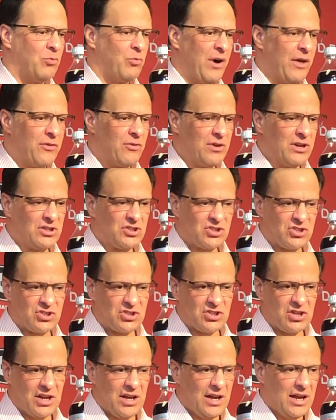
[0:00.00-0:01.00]
Whether
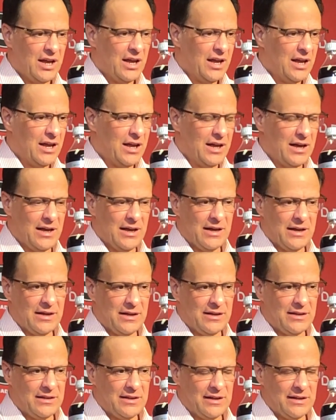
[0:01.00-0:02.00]
it's
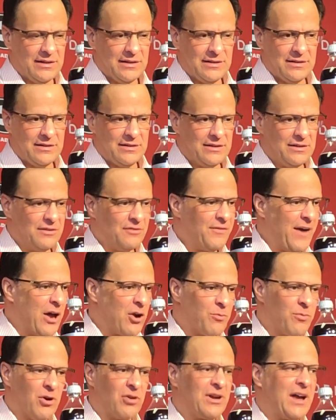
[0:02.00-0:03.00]
the
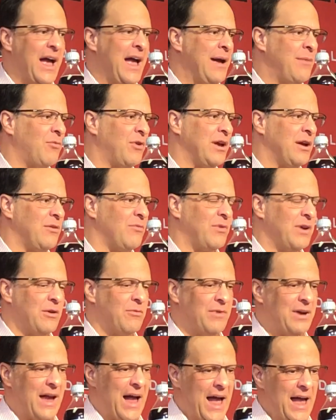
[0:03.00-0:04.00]
Vanderbilt game,
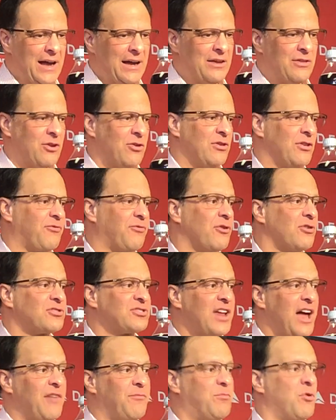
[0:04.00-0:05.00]
we hang in there in the
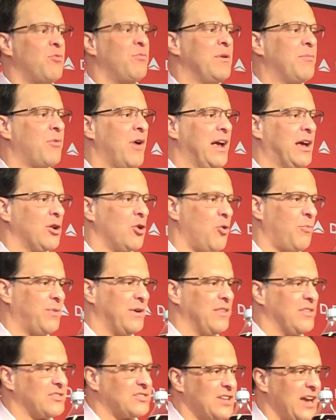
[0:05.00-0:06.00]
first half, boom, we break it
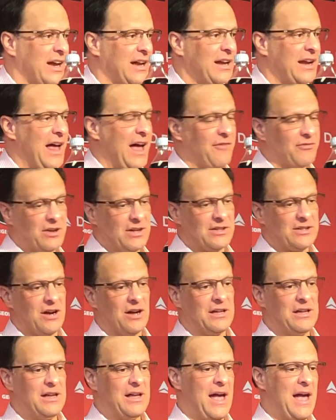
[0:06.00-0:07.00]
open in the second half.
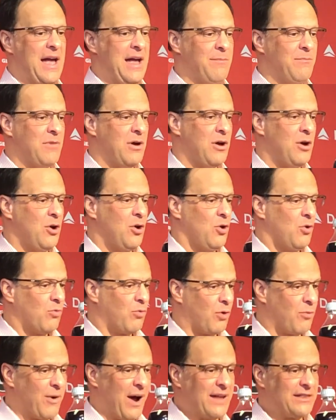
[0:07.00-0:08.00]
Kentucky game,
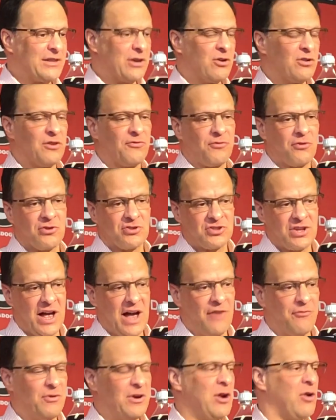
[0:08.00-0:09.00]
we're right there in the first
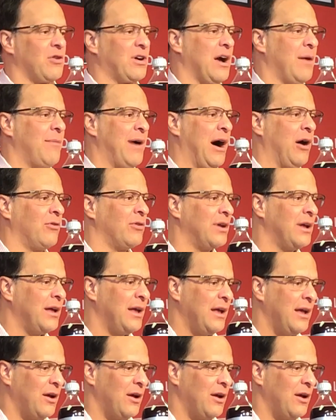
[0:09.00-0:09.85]
half, we don't come out.